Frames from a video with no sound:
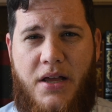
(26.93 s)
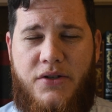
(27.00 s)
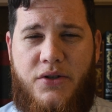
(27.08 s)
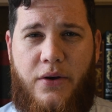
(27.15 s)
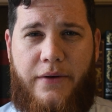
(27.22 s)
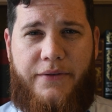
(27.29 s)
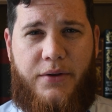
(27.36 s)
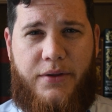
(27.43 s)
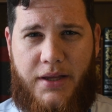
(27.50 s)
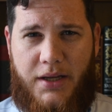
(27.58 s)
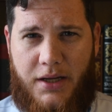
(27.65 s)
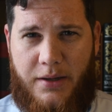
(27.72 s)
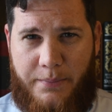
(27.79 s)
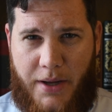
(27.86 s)
So if you
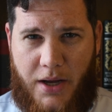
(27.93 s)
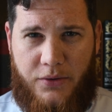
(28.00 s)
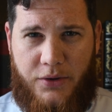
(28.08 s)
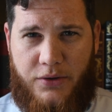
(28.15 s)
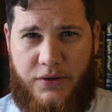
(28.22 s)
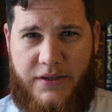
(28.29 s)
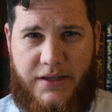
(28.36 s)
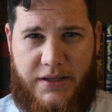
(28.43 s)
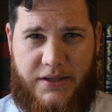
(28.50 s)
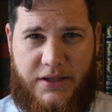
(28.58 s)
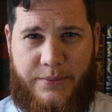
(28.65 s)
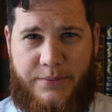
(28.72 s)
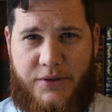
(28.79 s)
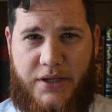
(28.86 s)
think about your
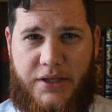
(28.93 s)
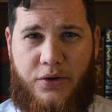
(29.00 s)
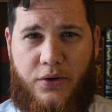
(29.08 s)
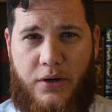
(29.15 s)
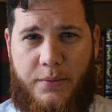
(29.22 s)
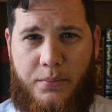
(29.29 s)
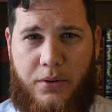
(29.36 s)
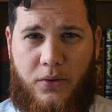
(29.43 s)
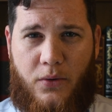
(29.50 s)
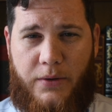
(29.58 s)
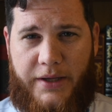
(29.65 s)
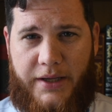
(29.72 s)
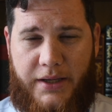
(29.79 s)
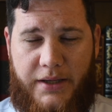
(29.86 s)
systems and your
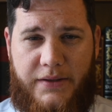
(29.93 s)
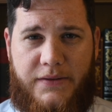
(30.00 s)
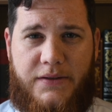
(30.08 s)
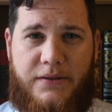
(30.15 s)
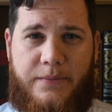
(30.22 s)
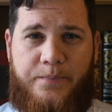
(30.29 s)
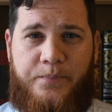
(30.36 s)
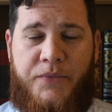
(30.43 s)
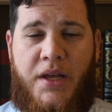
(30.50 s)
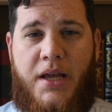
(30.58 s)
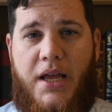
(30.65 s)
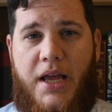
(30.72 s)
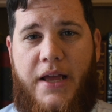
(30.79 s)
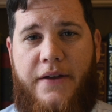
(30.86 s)
employees,
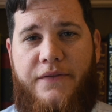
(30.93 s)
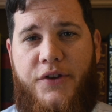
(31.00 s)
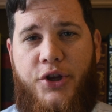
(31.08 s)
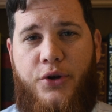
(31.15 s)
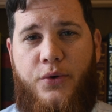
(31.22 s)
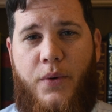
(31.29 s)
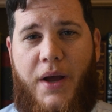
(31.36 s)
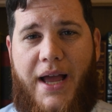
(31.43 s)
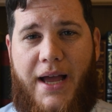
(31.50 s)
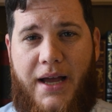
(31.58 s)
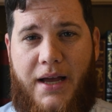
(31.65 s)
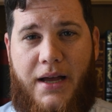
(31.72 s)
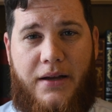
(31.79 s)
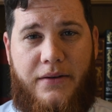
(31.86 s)
if you
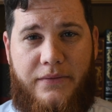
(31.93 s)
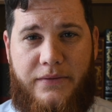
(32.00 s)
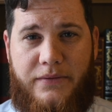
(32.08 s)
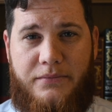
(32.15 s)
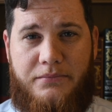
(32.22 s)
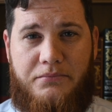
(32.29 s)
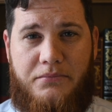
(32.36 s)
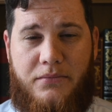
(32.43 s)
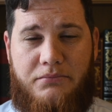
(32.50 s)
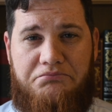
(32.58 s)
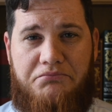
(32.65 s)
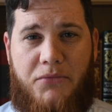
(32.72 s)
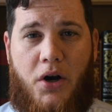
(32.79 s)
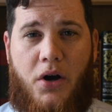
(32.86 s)
have
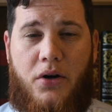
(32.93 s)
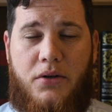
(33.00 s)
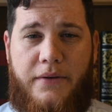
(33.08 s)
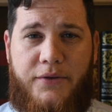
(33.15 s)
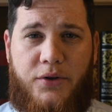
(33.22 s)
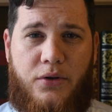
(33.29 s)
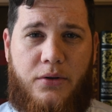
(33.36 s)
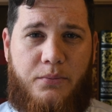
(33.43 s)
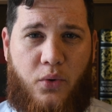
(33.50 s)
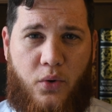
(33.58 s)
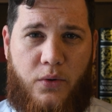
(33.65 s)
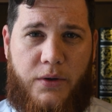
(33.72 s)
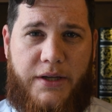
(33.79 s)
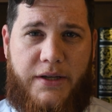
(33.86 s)
all of your
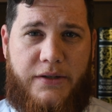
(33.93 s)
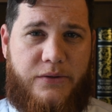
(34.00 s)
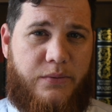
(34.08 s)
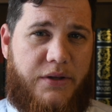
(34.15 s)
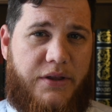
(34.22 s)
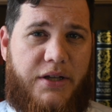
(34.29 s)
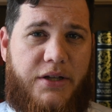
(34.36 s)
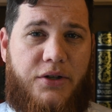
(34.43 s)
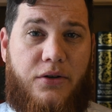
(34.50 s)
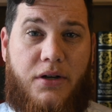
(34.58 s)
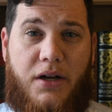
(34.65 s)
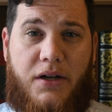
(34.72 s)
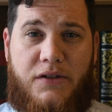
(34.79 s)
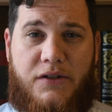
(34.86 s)
employees within your
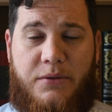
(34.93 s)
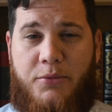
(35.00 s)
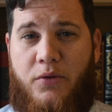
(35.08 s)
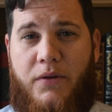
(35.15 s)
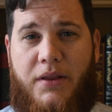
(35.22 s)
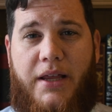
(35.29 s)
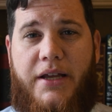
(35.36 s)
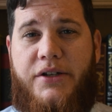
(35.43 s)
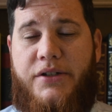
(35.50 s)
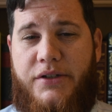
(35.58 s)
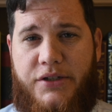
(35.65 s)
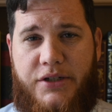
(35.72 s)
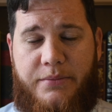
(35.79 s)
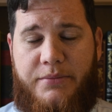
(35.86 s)
customer
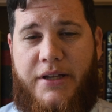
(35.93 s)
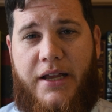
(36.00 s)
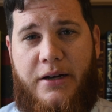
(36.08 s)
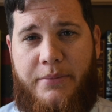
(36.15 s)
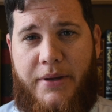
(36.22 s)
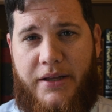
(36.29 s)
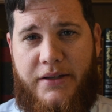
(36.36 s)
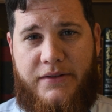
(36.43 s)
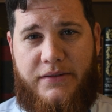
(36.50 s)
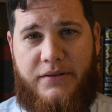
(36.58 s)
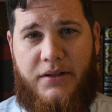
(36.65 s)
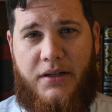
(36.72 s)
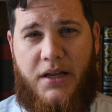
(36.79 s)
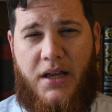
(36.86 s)
relationship database,
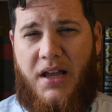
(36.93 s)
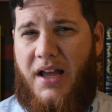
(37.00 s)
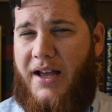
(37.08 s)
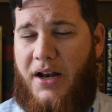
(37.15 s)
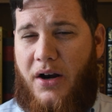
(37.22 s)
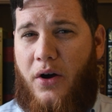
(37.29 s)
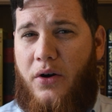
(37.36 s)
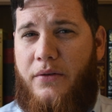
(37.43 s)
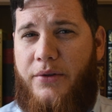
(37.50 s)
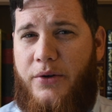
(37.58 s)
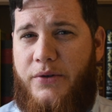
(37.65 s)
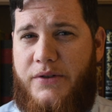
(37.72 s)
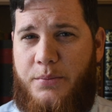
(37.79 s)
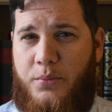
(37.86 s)
and all
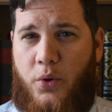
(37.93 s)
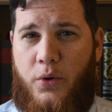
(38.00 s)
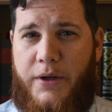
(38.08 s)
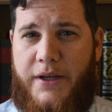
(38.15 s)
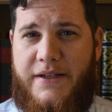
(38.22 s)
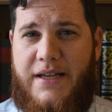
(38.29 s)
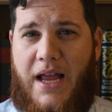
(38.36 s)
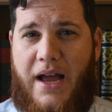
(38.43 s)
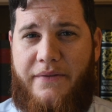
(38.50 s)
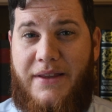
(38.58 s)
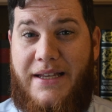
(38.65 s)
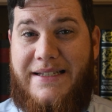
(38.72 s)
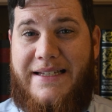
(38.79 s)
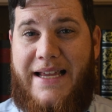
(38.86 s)
those employees have
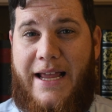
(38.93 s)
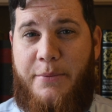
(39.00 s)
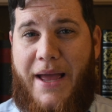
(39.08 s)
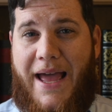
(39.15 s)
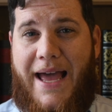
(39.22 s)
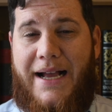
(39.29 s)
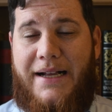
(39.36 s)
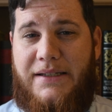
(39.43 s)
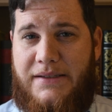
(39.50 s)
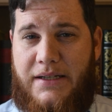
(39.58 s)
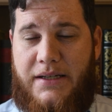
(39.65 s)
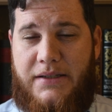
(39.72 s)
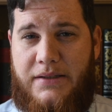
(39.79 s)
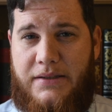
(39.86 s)
the same
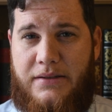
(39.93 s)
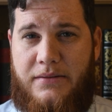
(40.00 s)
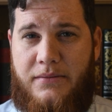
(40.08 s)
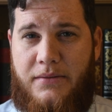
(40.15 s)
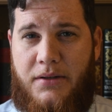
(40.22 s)
access,